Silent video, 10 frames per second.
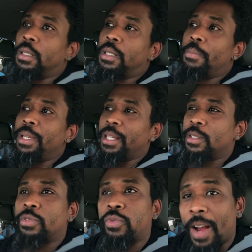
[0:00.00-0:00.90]
The meet
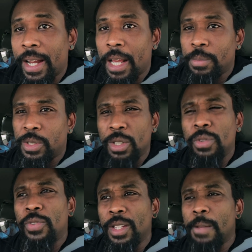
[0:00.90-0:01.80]
is Friday. I'm still
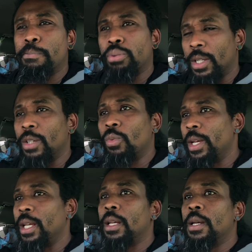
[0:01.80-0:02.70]
feeling pretty
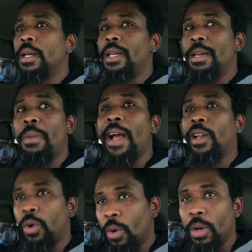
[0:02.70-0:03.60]
weak in my
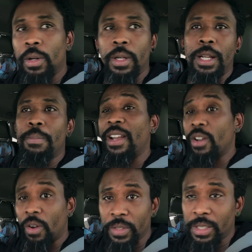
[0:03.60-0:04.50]
core and in my
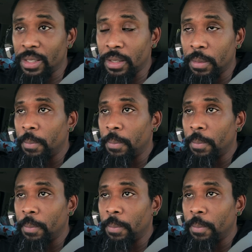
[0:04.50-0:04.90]
nervous system.